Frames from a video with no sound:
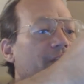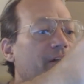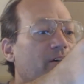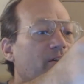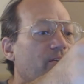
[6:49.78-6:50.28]

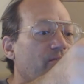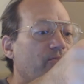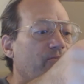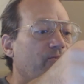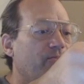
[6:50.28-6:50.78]

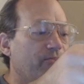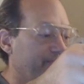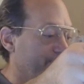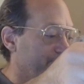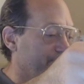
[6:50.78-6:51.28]

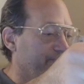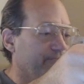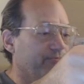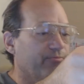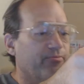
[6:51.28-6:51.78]
is
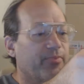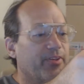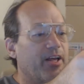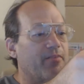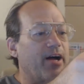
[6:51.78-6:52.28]

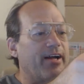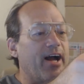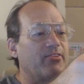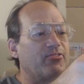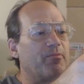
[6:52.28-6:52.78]
have I
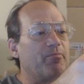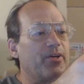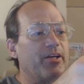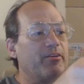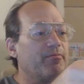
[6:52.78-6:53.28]
got
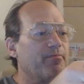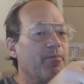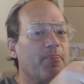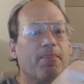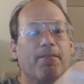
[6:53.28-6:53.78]
something
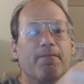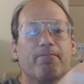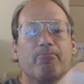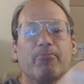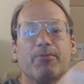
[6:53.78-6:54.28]

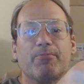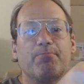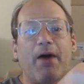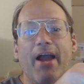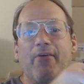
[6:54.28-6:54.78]

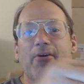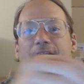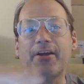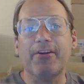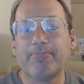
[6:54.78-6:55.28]

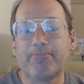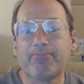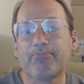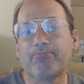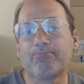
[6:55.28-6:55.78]
pirated?
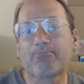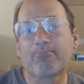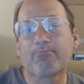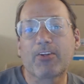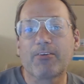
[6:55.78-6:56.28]

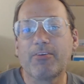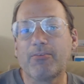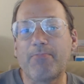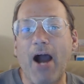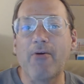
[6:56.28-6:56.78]

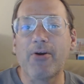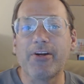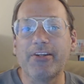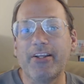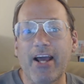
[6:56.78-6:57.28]

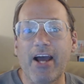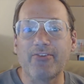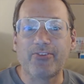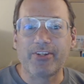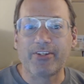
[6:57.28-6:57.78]
Pirated it
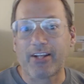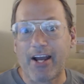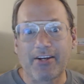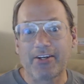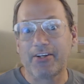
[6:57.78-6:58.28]
as in
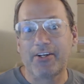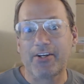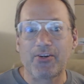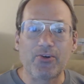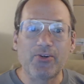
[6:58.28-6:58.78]
like in,
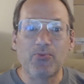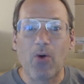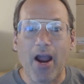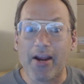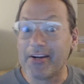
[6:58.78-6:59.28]
in a good
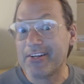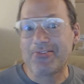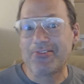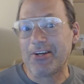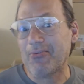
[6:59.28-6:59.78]
way, an
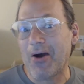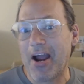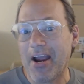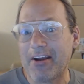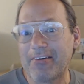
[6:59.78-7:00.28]
interesting
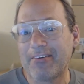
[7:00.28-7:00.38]
way.